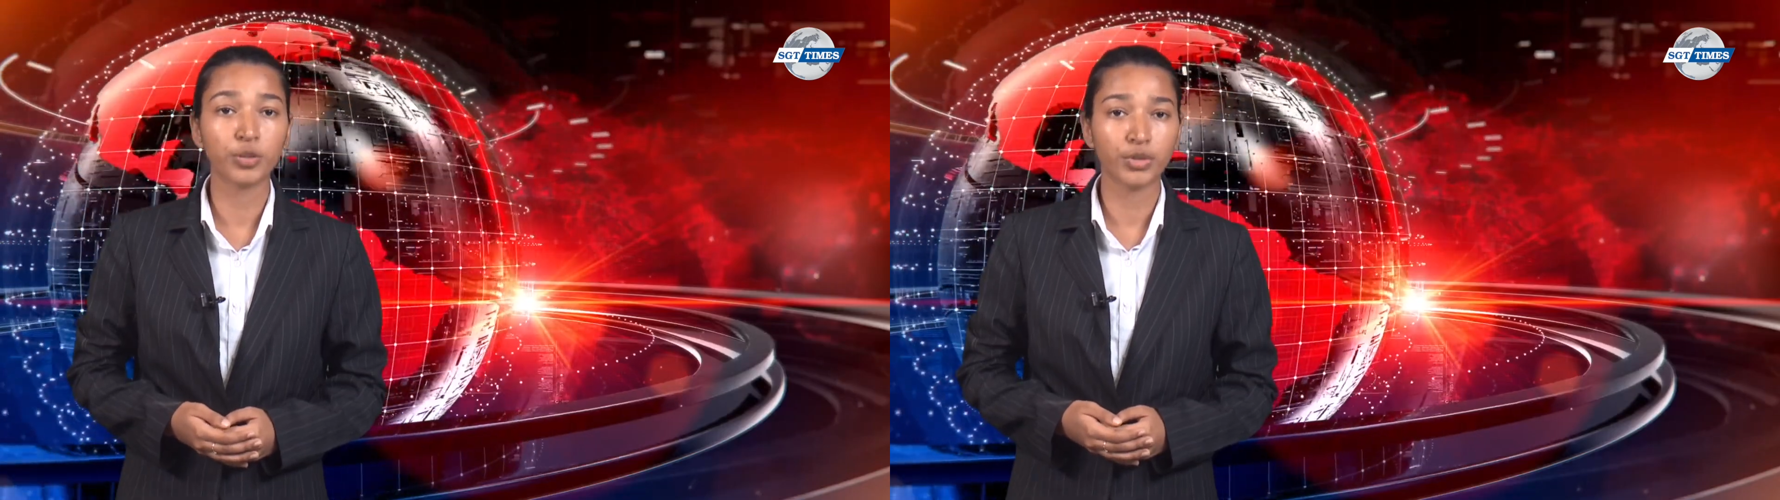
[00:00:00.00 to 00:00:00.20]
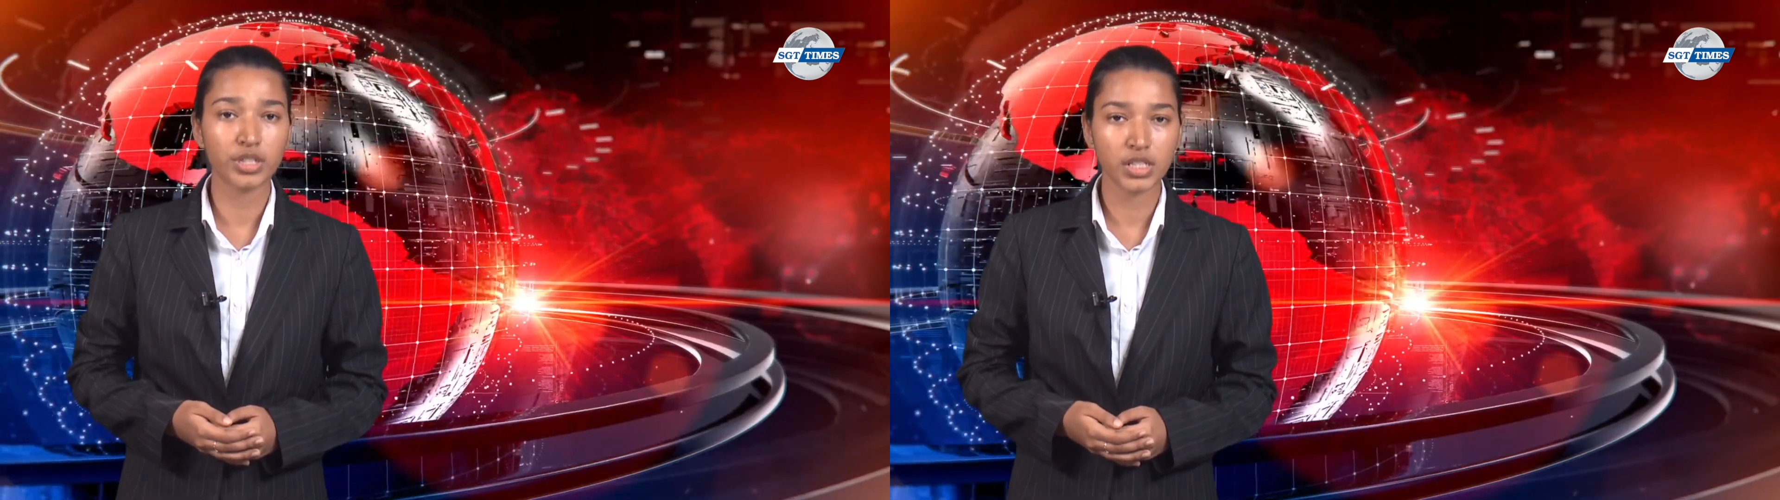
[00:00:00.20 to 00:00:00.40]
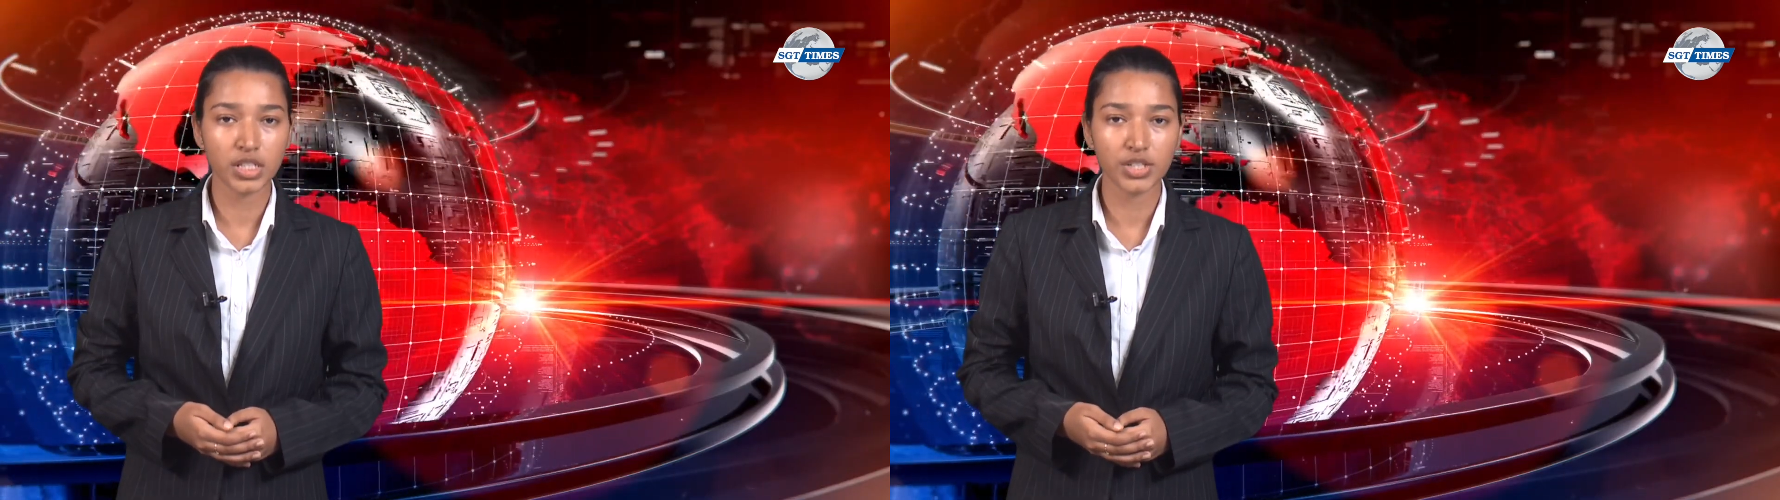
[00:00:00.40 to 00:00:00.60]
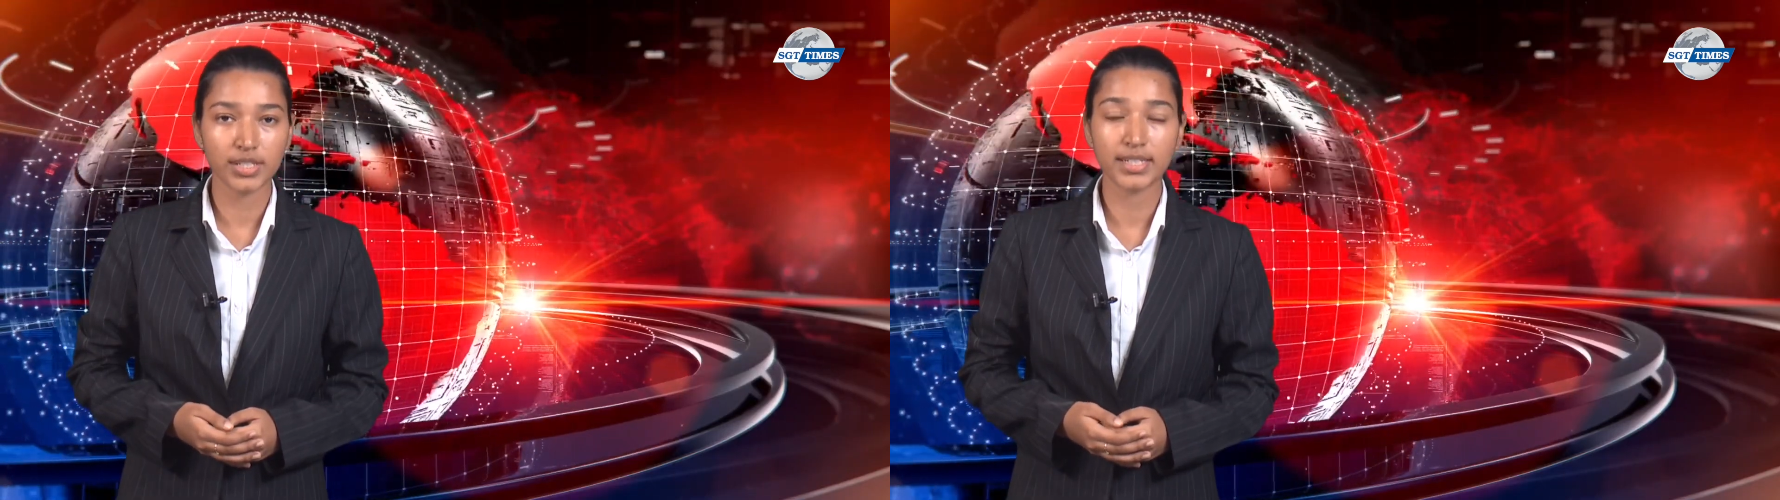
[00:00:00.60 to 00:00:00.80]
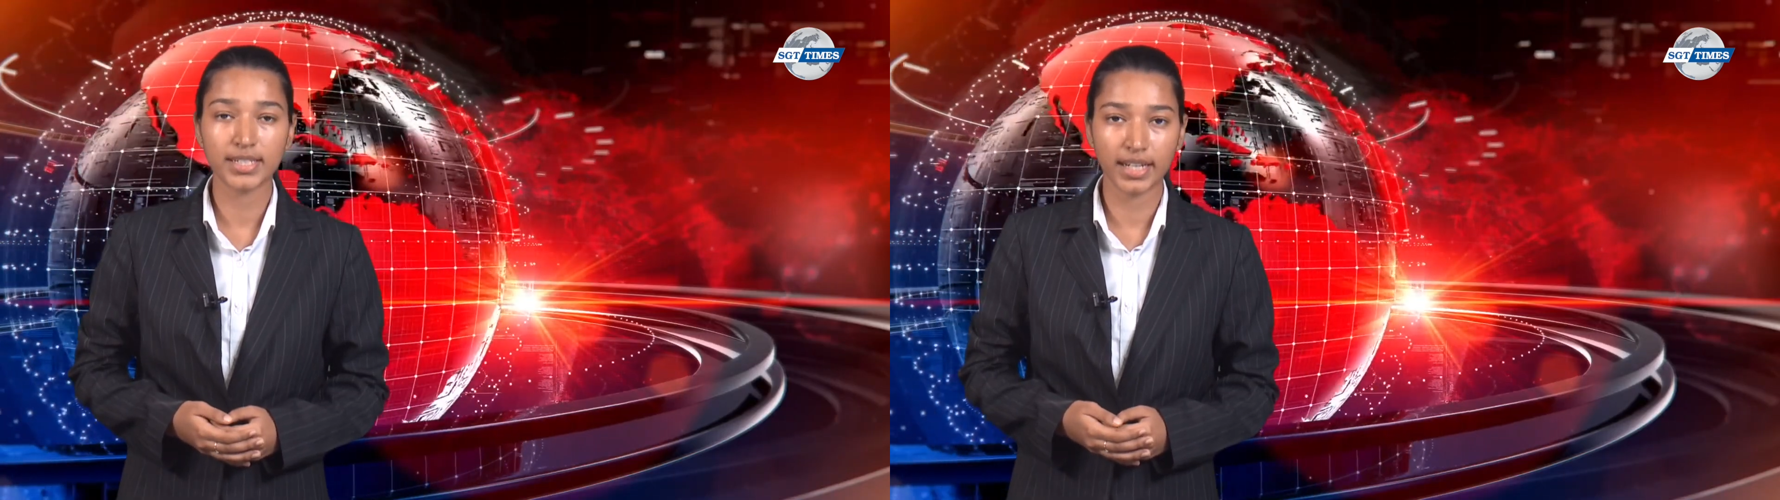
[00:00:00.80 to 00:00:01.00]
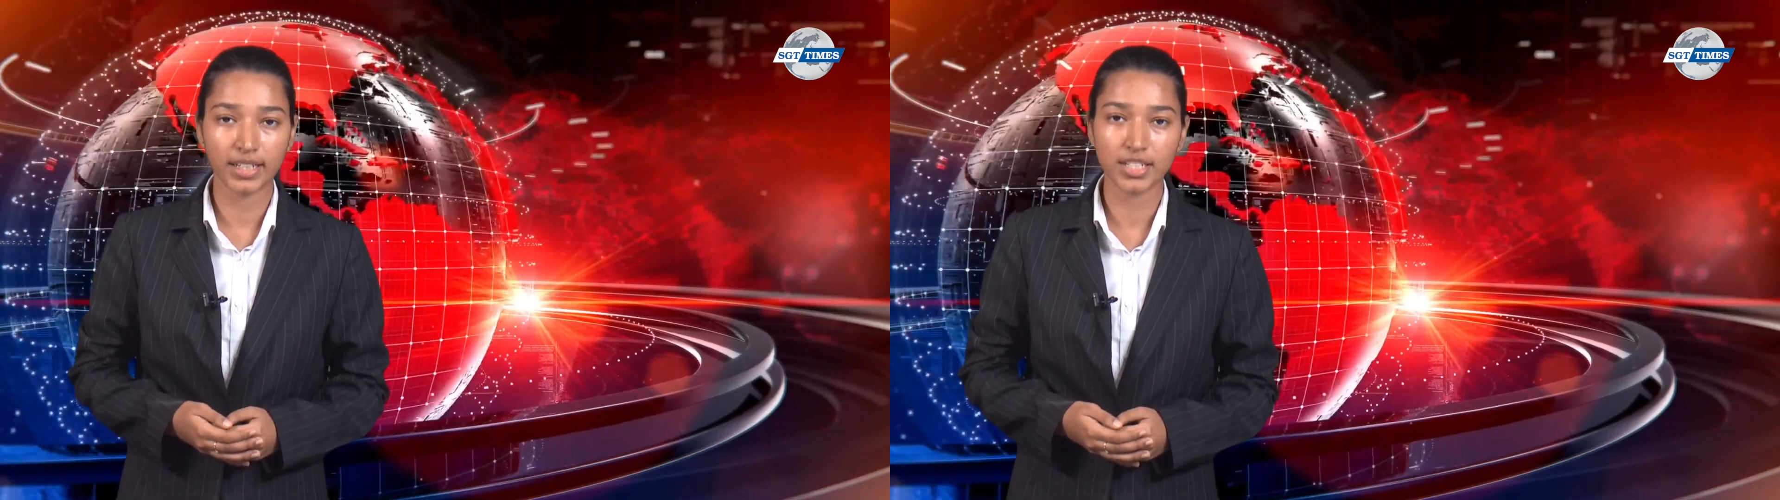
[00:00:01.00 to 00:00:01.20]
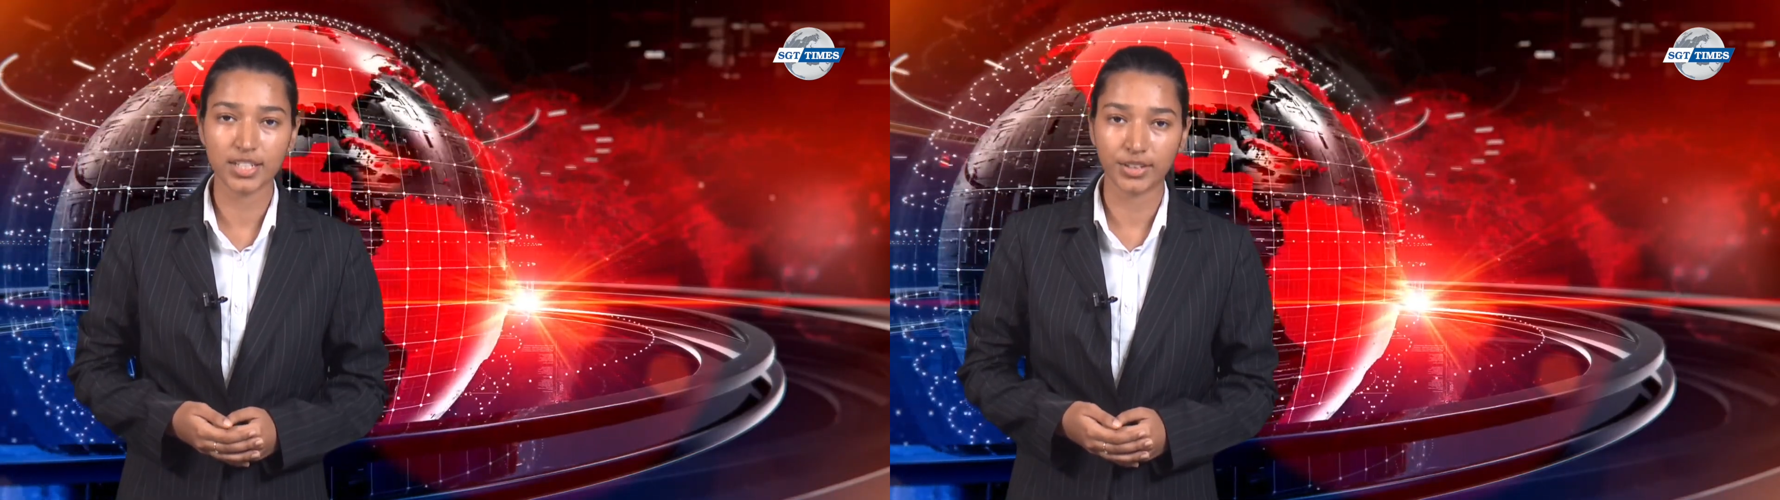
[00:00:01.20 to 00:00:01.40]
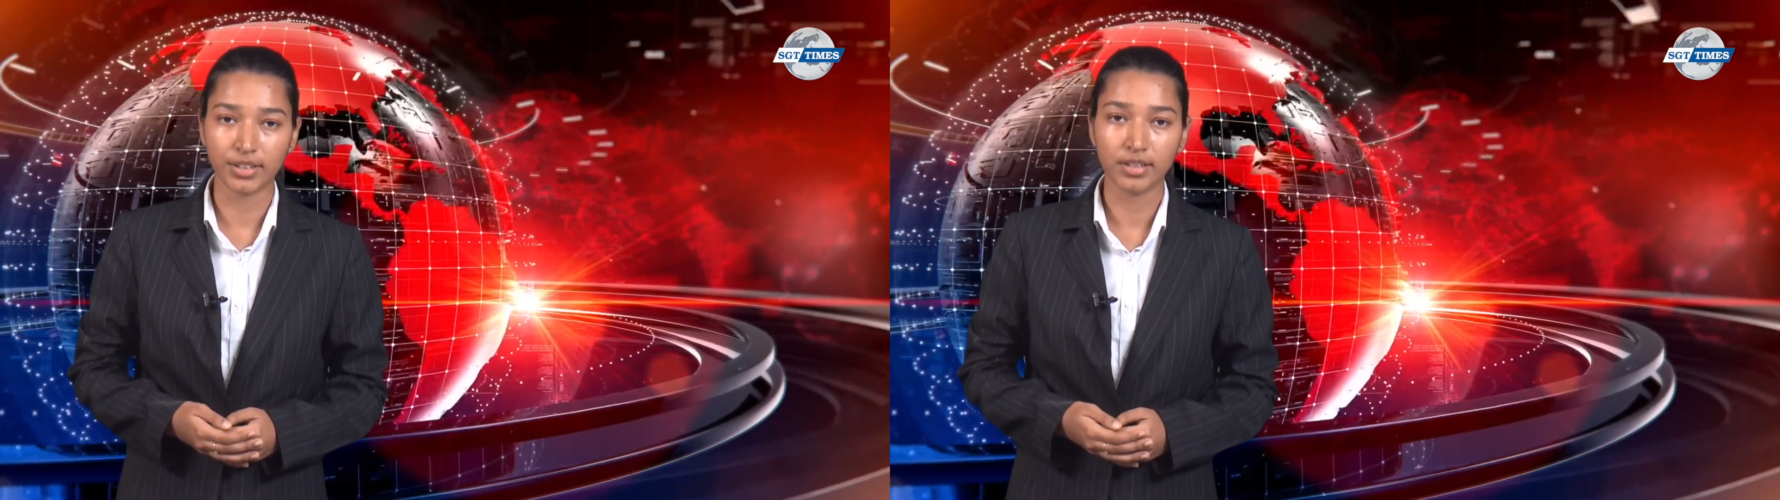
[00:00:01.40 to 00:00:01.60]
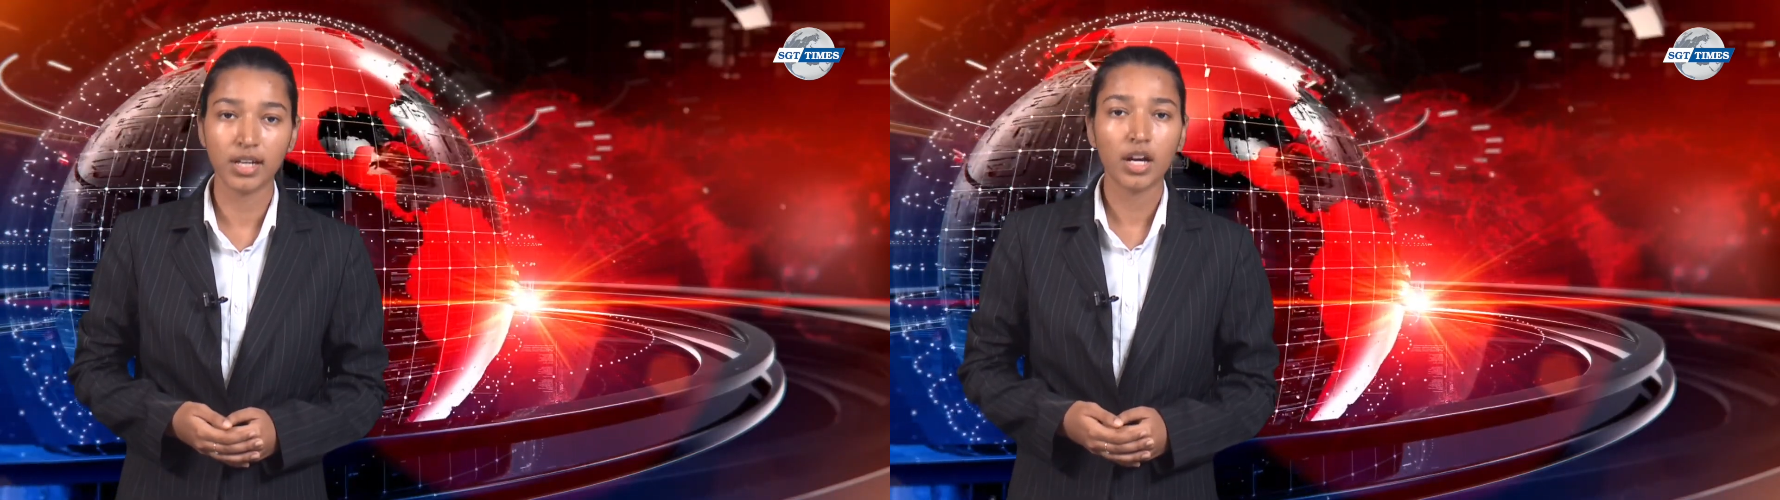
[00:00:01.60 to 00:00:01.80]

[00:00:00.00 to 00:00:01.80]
prestigious dental journal,